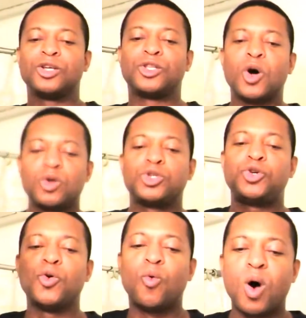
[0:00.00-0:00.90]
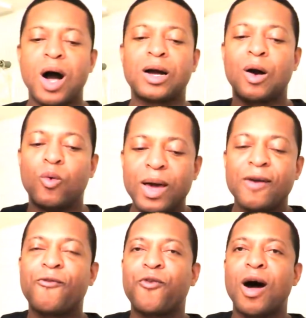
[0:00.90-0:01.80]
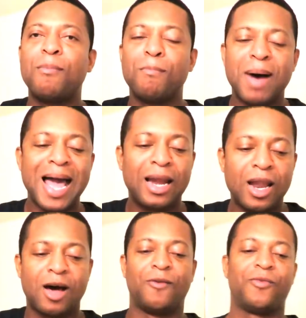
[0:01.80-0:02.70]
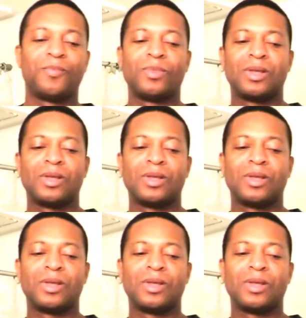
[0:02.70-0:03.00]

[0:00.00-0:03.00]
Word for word: Don't you walk away from my love.